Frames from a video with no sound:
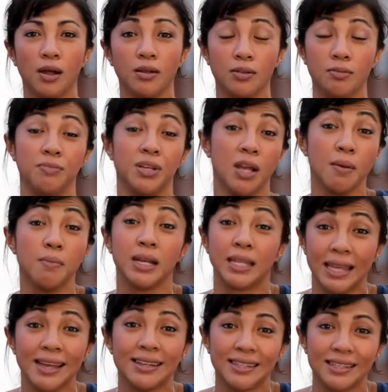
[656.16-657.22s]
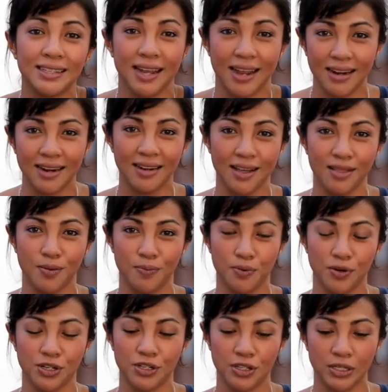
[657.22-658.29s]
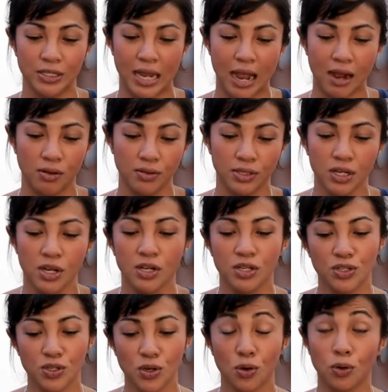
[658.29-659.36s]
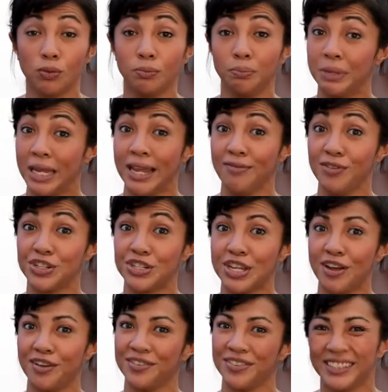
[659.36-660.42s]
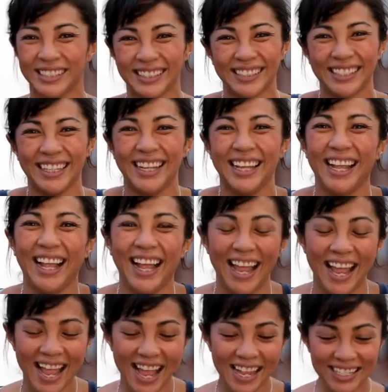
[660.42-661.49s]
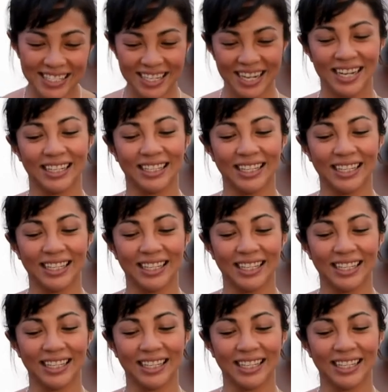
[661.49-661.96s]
become a guest at another person's house. So behave yourself. And the